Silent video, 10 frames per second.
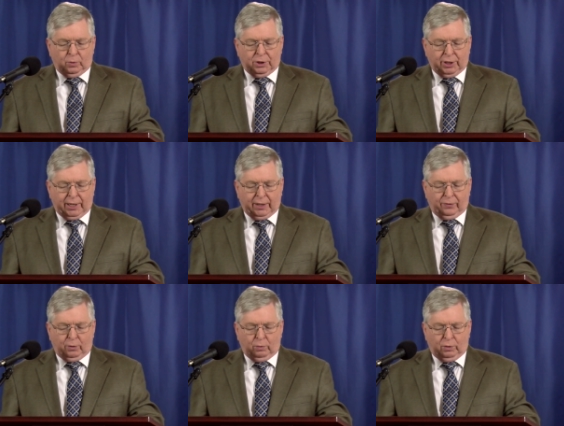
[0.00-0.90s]
which
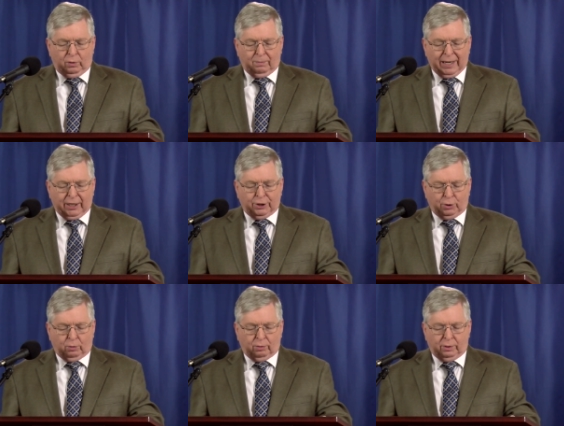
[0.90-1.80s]
had the wound by a
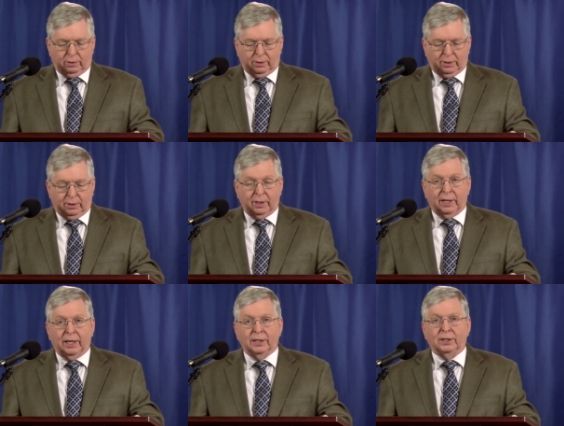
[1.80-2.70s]
sword
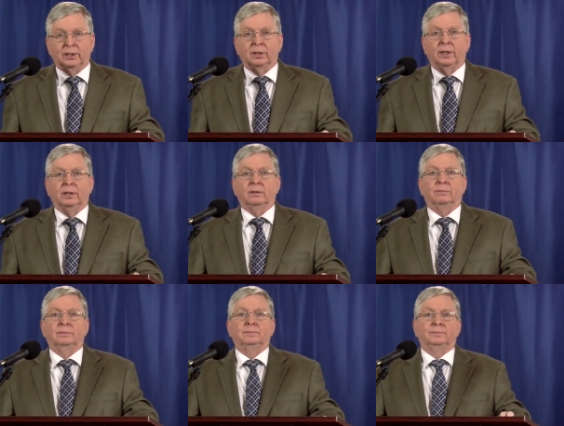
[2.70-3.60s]
and did
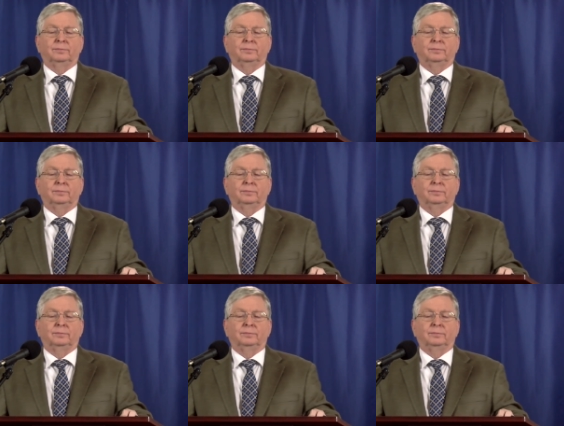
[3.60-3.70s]
live.